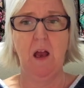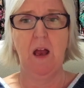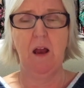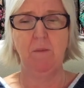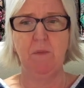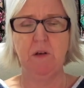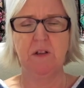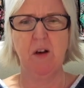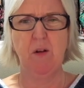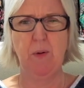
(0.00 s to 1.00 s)
You'll
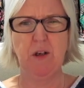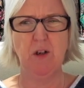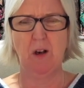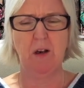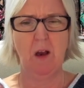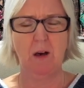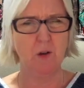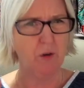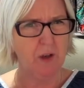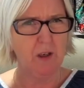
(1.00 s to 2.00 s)
see on the picture, I
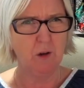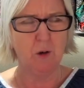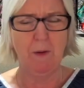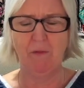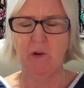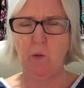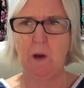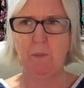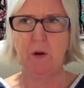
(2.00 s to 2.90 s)
don't think it'll come out very well,